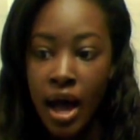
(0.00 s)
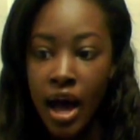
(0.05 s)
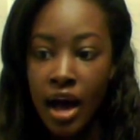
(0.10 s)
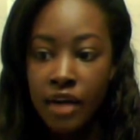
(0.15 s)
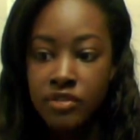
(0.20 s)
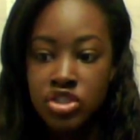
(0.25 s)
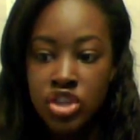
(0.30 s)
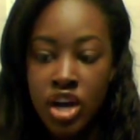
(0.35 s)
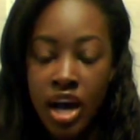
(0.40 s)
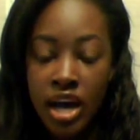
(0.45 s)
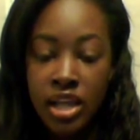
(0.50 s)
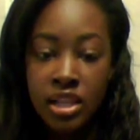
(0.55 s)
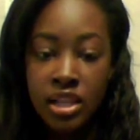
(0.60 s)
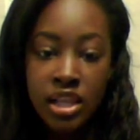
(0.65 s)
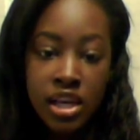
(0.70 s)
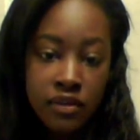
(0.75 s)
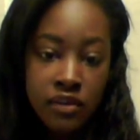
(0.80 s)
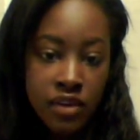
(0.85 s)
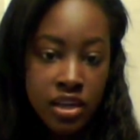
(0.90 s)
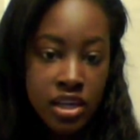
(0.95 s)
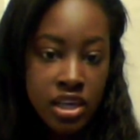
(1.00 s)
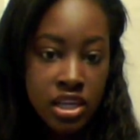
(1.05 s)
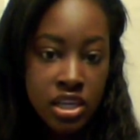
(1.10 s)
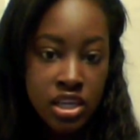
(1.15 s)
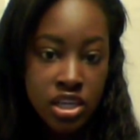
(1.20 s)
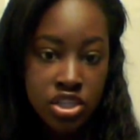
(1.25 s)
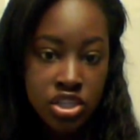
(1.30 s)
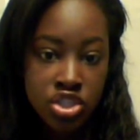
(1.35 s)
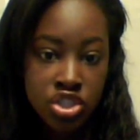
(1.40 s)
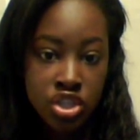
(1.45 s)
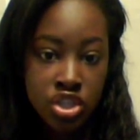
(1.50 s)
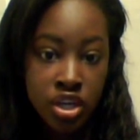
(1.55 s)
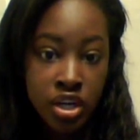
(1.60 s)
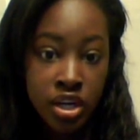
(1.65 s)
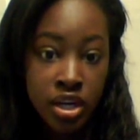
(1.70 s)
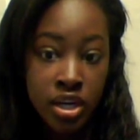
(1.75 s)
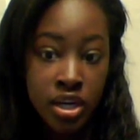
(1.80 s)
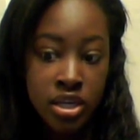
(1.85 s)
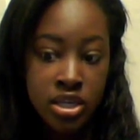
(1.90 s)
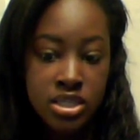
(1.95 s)
I've tried leave-in
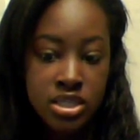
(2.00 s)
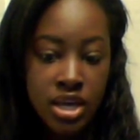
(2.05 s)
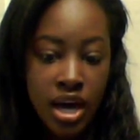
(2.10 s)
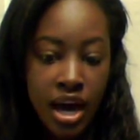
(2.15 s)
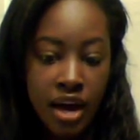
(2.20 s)
conditioners,